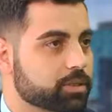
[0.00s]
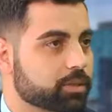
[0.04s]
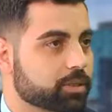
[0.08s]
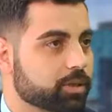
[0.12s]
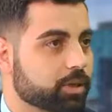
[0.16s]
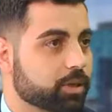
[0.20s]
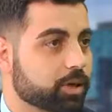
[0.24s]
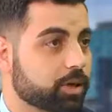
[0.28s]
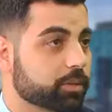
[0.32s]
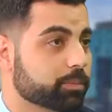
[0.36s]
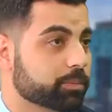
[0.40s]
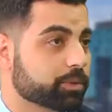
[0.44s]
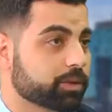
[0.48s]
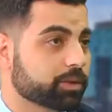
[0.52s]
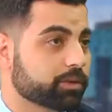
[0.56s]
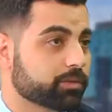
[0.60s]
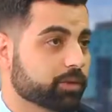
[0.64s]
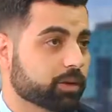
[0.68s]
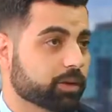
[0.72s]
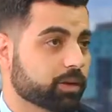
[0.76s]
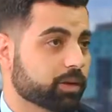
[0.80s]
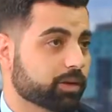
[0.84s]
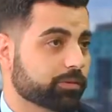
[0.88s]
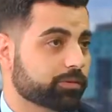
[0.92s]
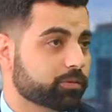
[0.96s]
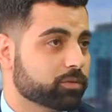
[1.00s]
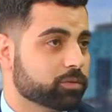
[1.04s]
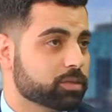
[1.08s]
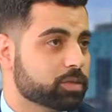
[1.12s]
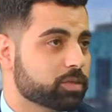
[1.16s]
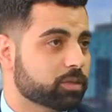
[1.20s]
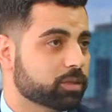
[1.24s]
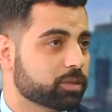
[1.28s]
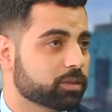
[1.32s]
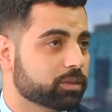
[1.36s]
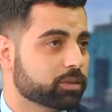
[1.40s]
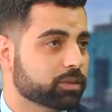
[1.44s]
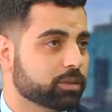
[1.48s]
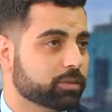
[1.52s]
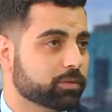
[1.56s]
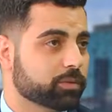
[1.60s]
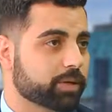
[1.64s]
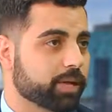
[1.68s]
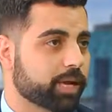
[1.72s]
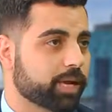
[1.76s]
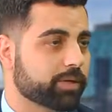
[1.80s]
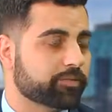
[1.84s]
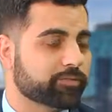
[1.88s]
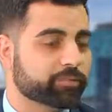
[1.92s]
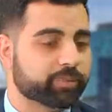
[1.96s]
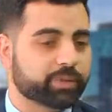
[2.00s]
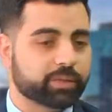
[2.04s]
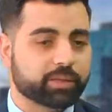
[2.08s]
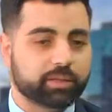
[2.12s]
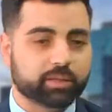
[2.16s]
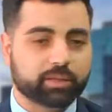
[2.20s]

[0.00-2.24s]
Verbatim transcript: I, I believe, I, I, feel certain that we have been.